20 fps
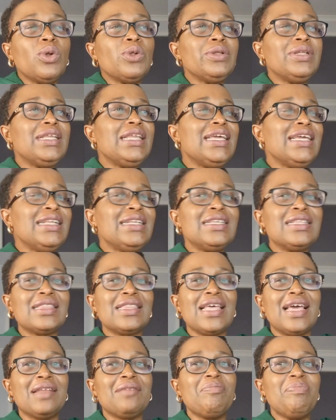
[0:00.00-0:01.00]
We'll need
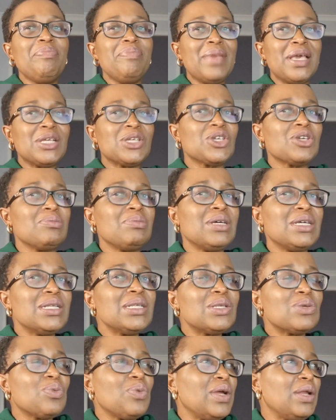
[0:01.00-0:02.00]
that
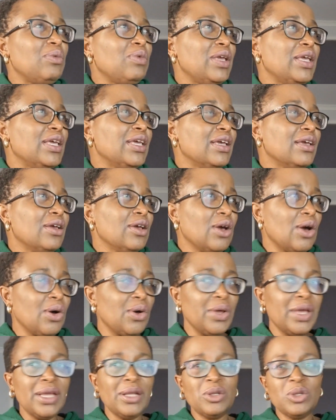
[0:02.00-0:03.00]
measurement when we
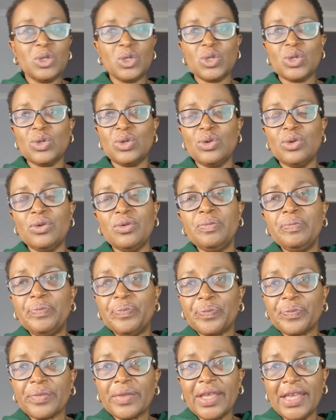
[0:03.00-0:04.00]
go into
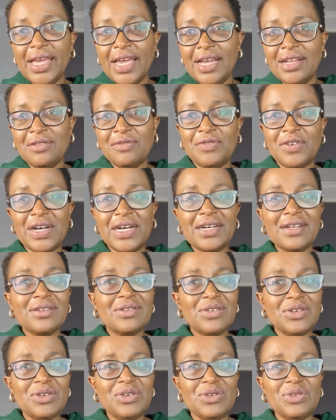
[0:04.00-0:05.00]

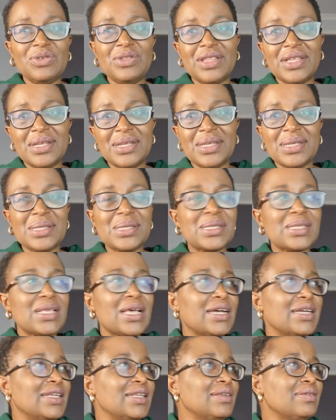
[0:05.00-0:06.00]
Canva to do the
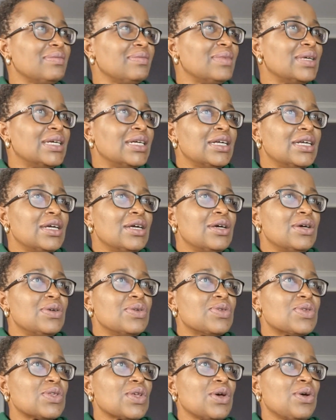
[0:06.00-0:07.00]
design.
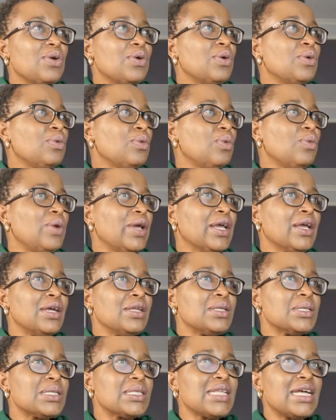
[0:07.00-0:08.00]
So we're
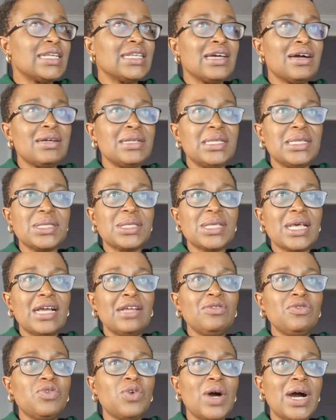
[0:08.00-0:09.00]
going to start our
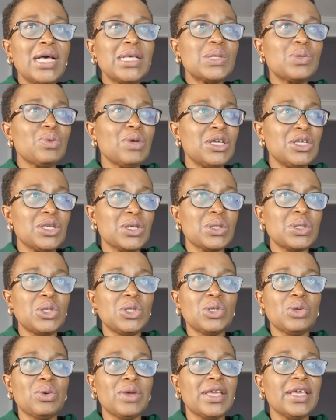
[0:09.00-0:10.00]
design. For us, we're
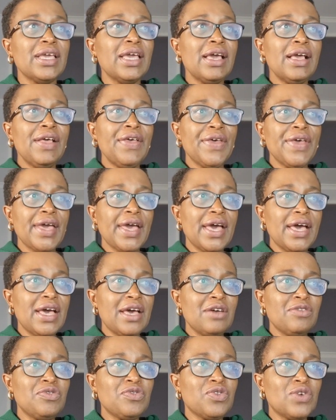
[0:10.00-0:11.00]
just doing
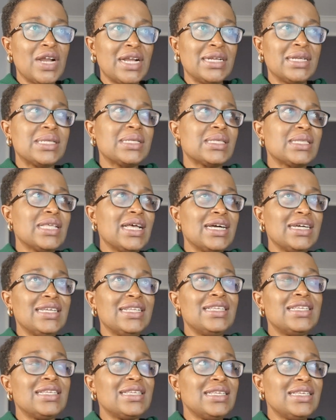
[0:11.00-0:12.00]
a front
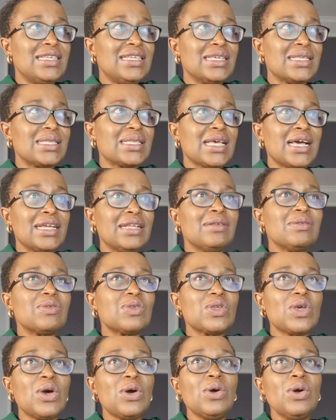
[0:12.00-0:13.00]
side design.
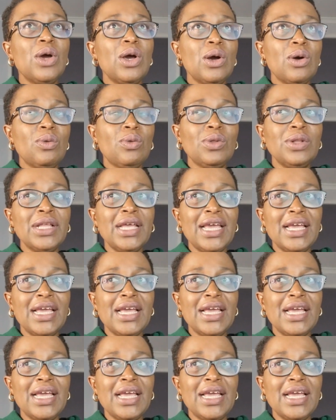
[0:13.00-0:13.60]
So we'll